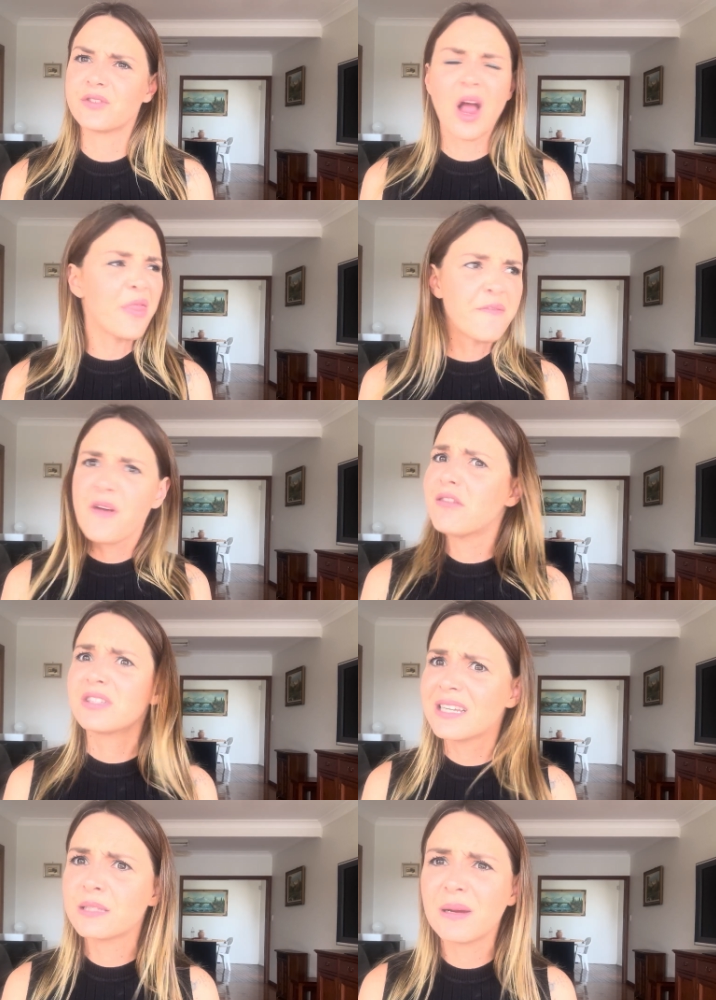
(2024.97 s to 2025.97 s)
So how the fuck
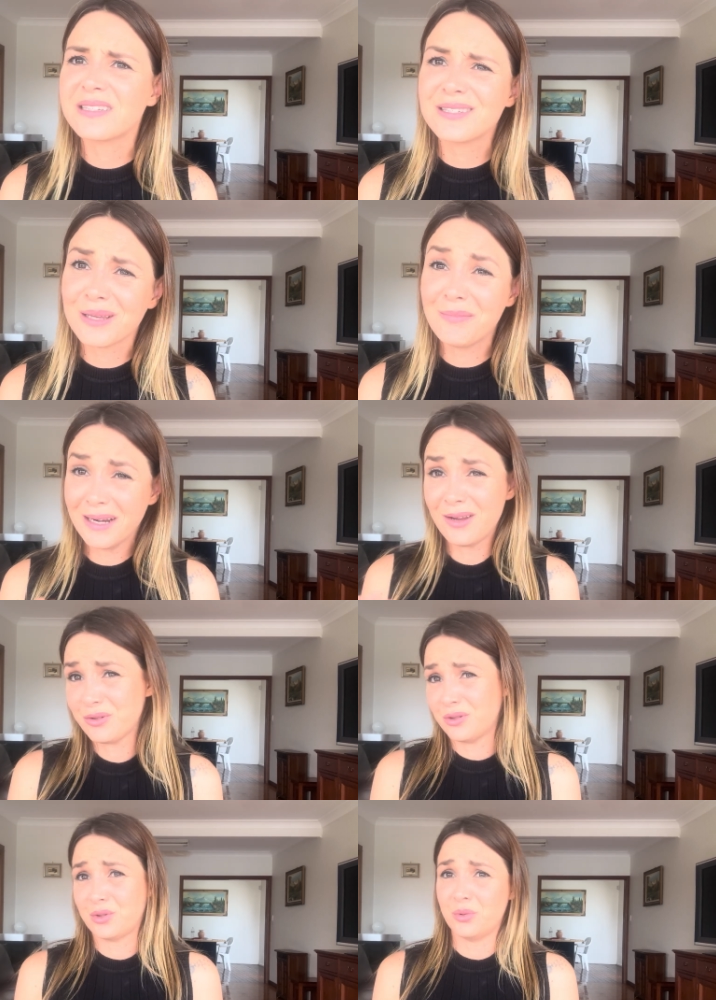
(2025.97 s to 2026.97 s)
was I expecting somebody
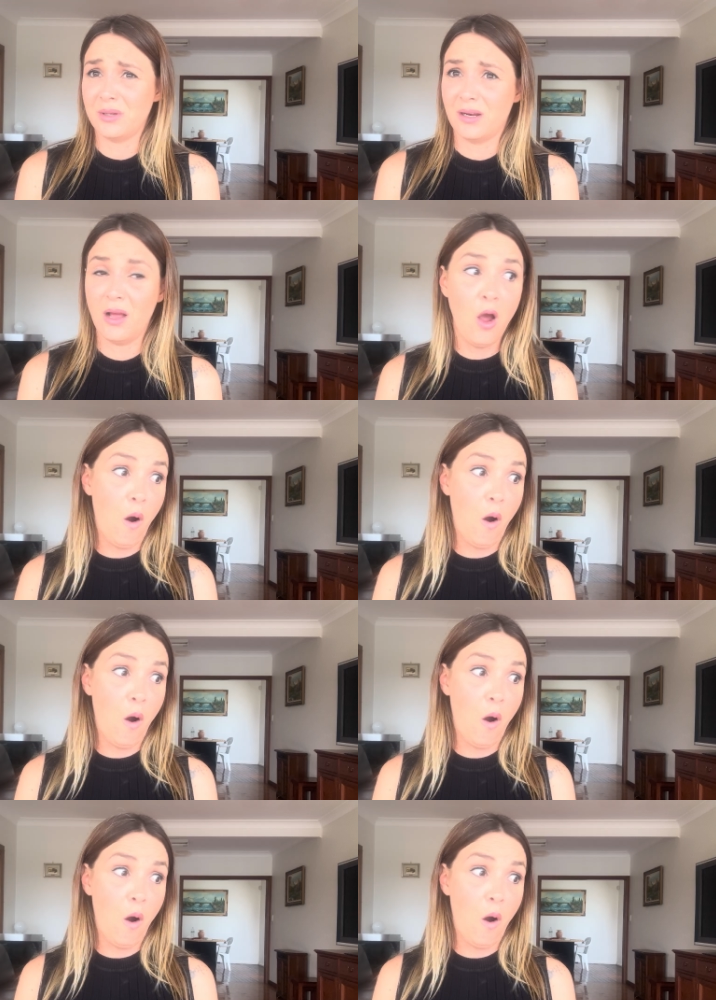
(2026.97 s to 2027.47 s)
else to do it?